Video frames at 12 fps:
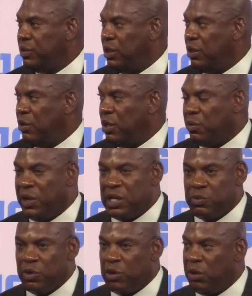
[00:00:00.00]
You know, and the
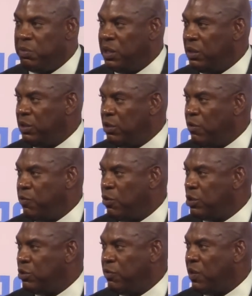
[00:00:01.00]
rest we're going to be you know
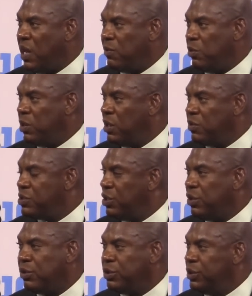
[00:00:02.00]
four two five or whatever.
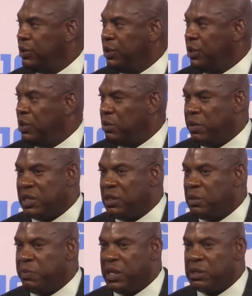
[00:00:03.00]
So
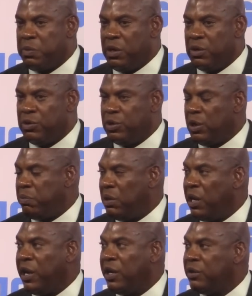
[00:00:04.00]
it's, based upon who you're
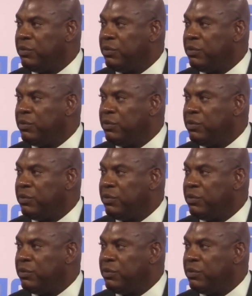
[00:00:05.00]
playing.